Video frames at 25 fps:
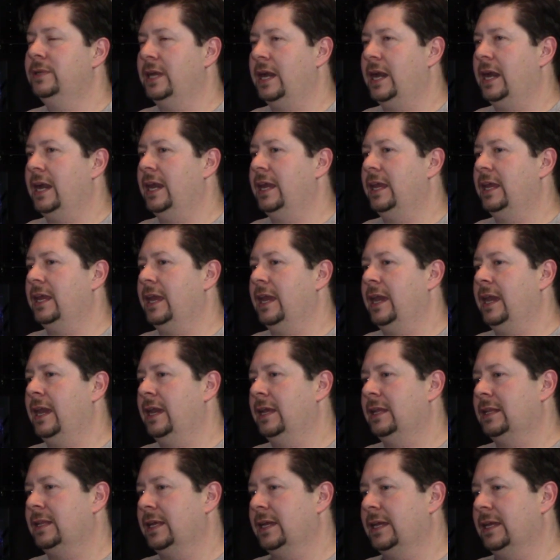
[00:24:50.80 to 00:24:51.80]
and I
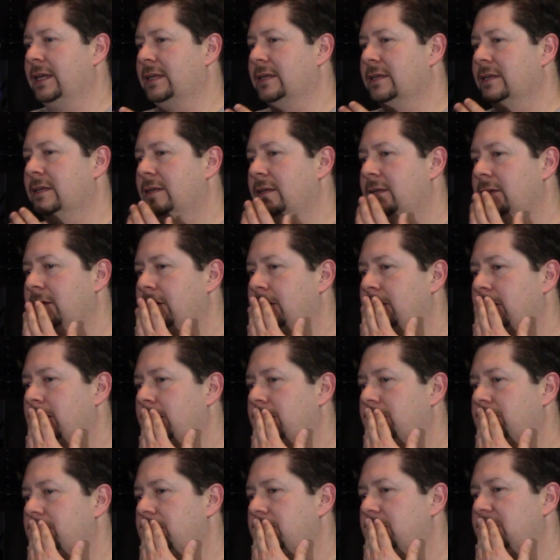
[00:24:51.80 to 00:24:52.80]
had like
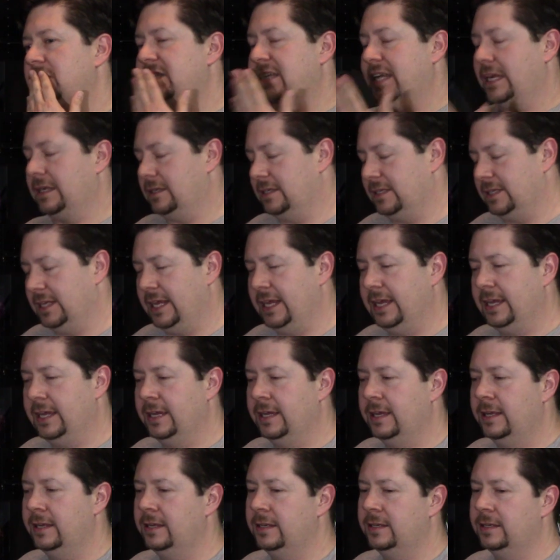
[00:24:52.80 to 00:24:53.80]
settled
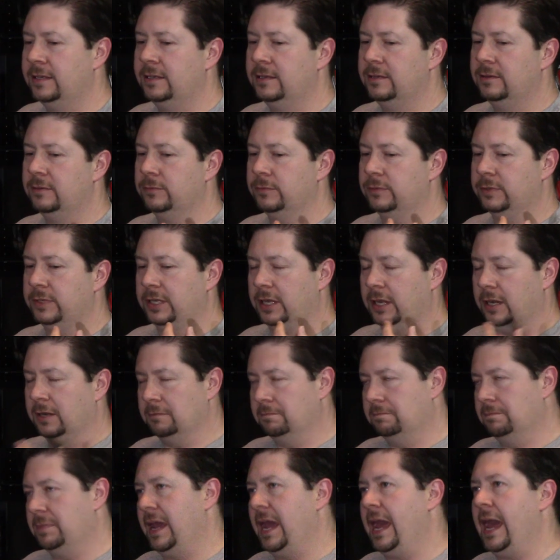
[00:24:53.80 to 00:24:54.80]
in, we
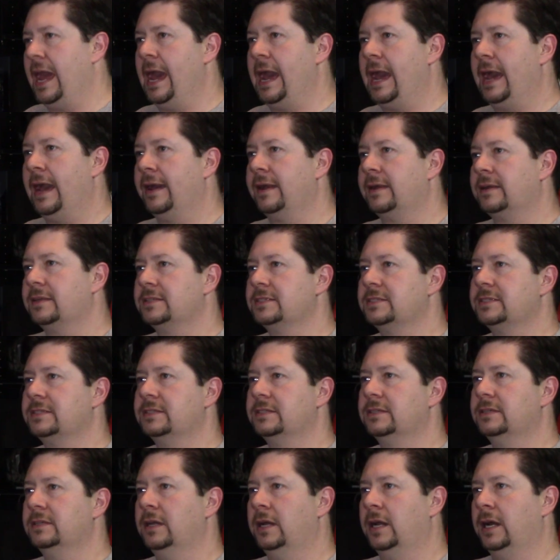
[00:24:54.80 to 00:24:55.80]

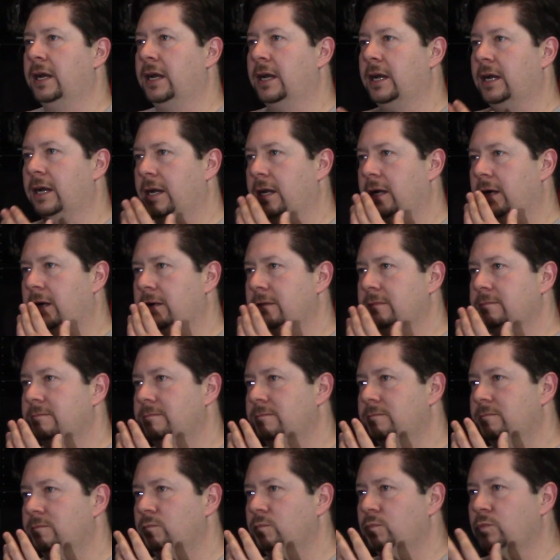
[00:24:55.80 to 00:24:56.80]
unpacked,
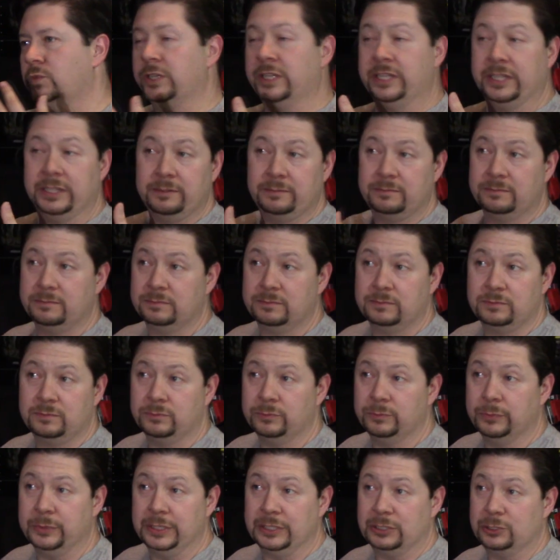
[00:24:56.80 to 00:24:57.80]
we
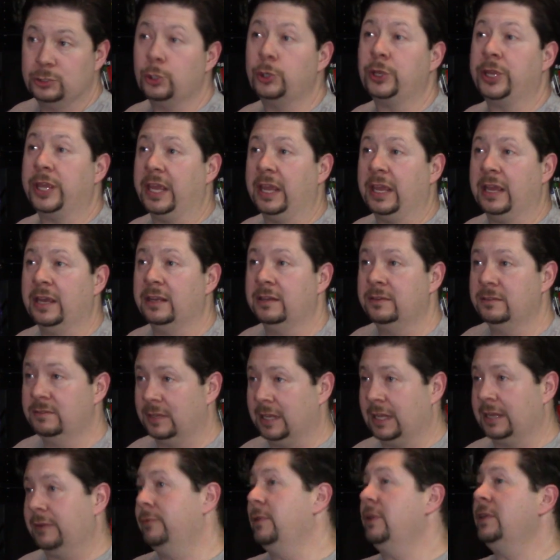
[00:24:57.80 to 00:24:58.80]
took in,
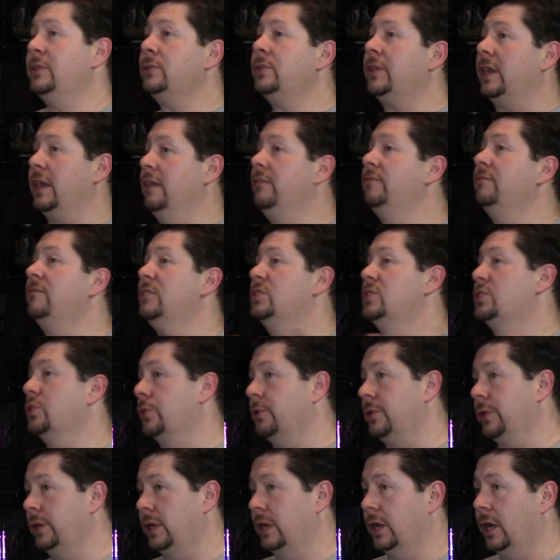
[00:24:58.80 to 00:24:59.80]
like, we took
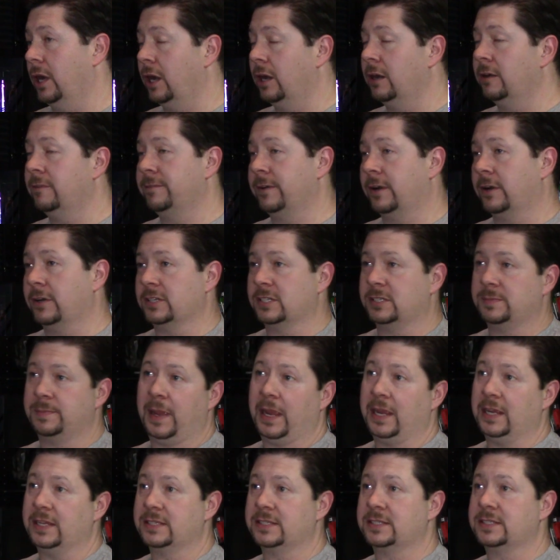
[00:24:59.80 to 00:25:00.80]
inventory of our
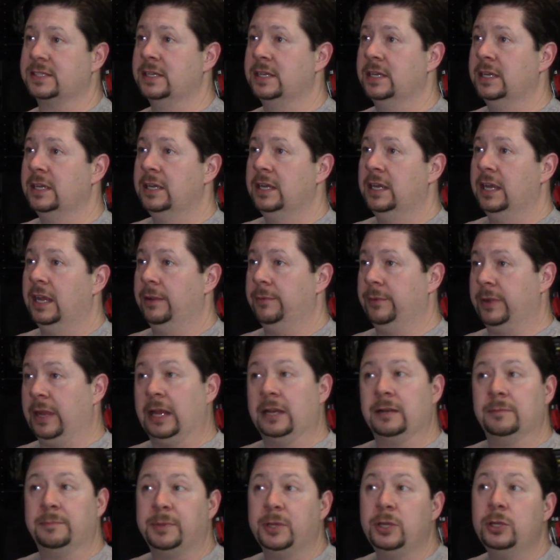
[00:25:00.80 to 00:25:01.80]
space, and we
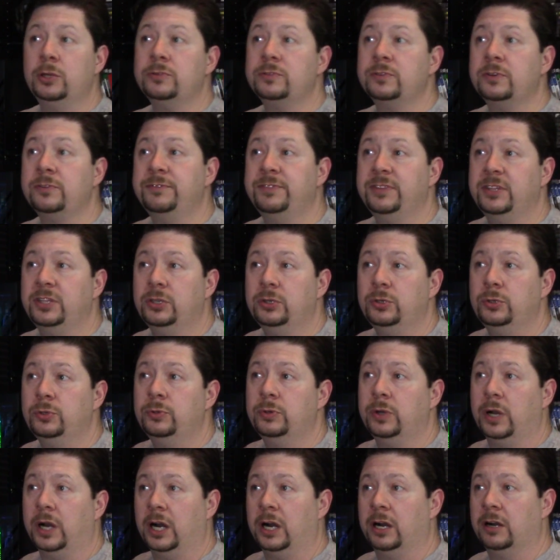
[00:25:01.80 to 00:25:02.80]
had a beautiful
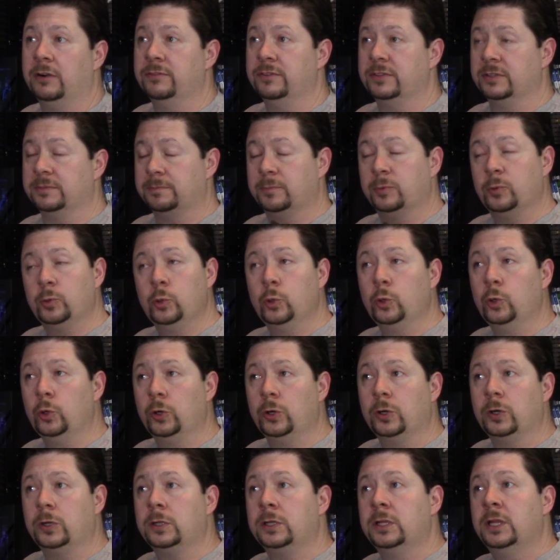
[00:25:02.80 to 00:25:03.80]
view of the
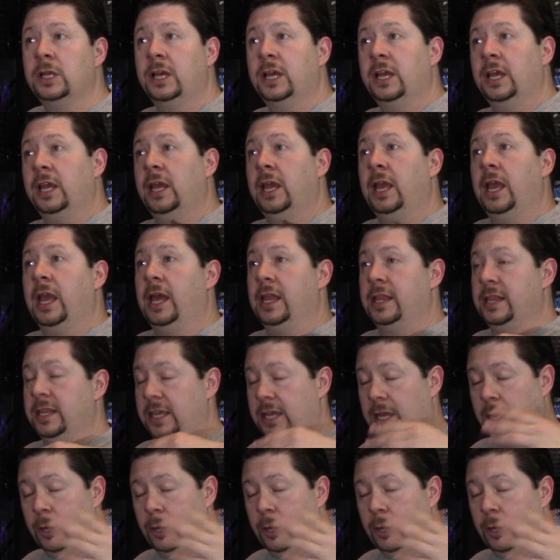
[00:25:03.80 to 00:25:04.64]
pool and the